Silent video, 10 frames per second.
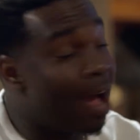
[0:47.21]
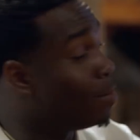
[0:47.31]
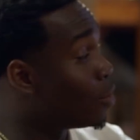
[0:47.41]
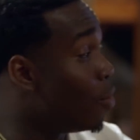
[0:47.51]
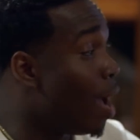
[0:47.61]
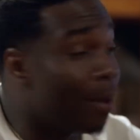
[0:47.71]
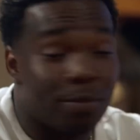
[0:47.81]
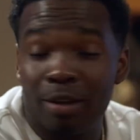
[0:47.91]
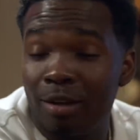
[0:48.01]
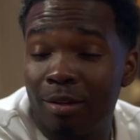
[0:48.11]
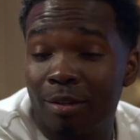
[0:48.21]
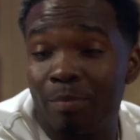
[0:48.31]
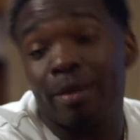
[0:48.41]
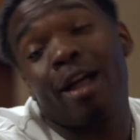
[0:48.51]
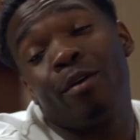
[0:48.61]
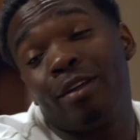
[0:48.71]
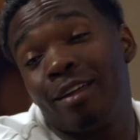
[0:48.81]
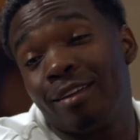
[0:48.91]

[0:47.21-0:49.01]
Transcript: I'm so happy to be out here.